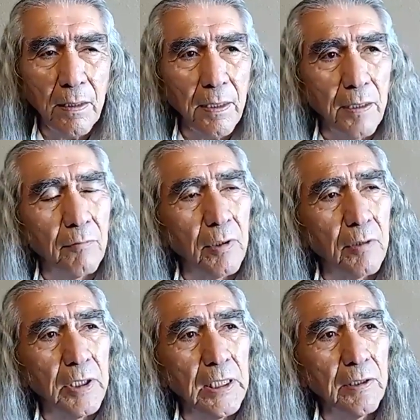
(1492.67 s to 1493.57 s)
And when
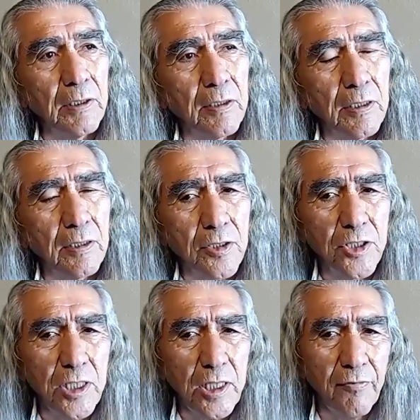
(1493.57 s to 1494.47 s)
we can
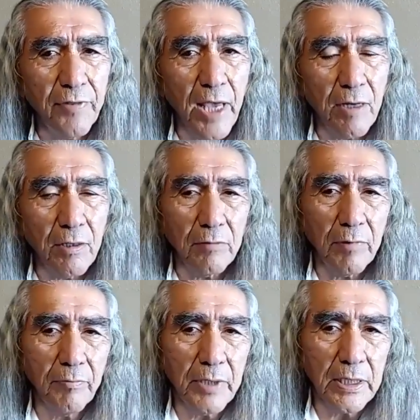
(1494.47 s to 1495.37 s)
achieve that, or
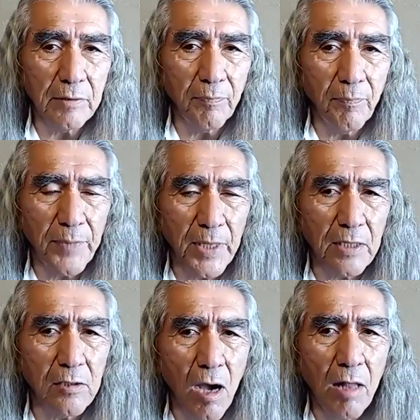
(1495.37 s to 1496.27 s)
when we can
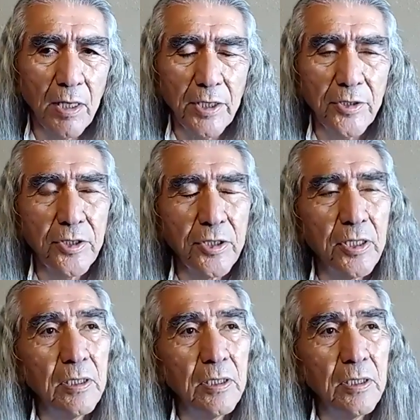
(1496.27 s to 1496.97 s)
acknowledge